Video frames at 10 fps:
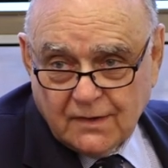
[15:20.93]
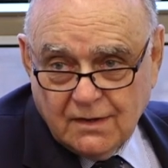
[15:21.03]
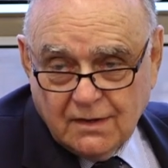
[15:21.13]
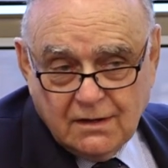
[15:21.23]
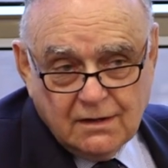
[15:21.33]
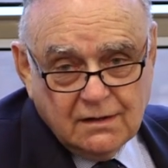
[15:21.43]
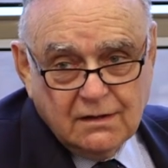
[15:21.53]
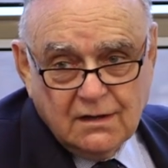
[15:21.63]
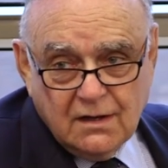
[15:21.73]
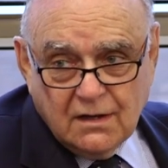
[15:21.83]
Uh,
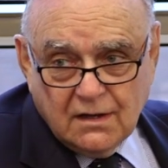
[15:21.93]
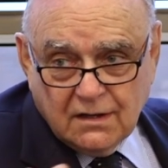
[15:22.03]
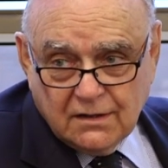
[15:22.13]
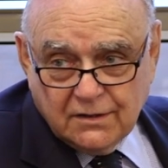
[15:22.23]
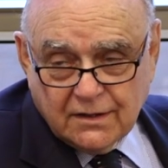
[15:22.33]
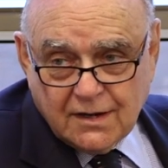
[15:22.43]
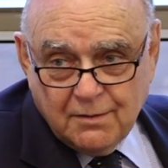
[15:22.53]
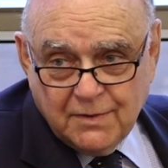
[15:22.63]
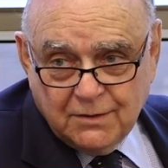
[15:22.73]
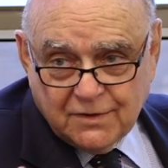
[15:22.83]
uh you're going to
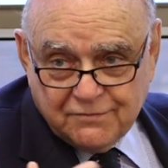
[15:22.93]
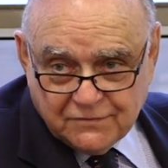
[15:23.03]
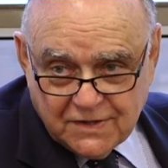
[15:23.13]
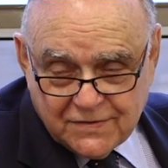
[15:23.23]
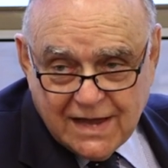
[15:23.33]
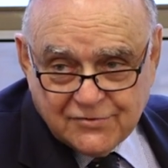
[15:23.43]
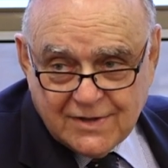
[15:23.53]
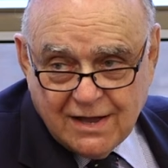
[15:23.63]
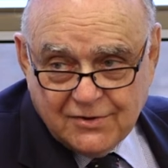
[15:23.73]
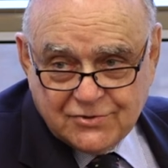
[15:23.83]
come in with
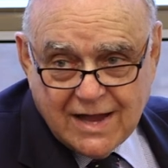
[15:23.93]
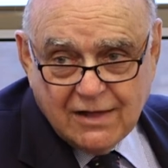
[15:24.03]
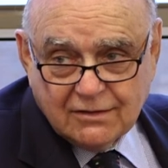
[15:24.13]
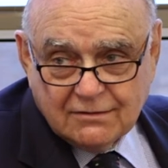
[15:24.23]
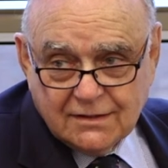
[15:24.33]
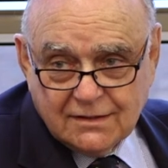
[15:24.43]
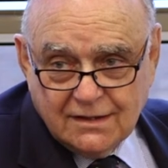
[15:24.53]
$50,000 salary